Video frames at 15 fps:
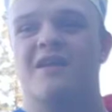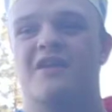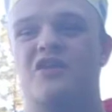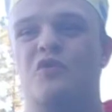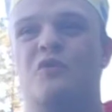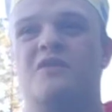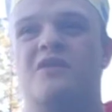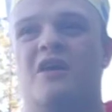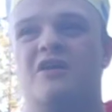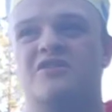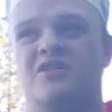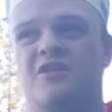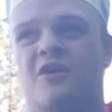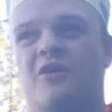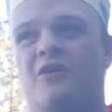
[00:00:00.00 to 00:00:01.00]
You will dodge
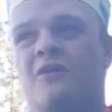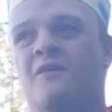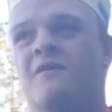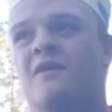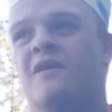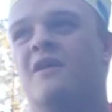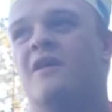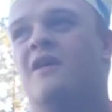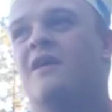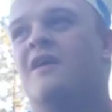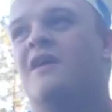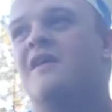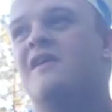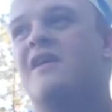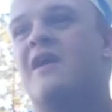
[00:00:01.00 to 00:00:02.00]
it all,
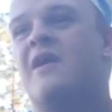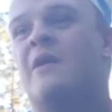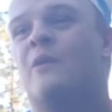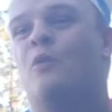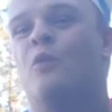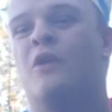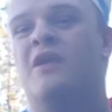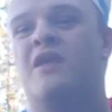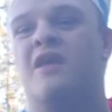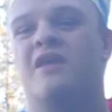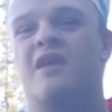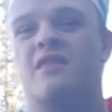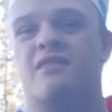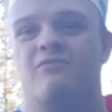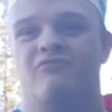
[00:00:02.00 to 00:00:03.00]
and when he
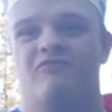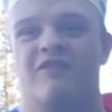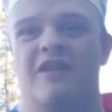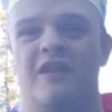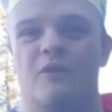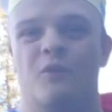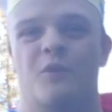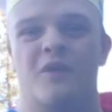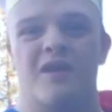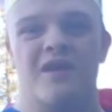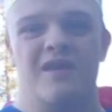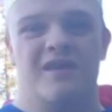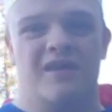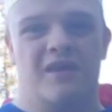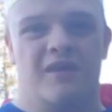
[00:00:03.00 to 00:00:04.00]
gets really
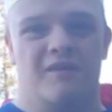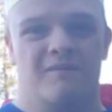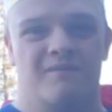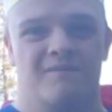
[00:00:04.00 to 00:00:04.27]
weak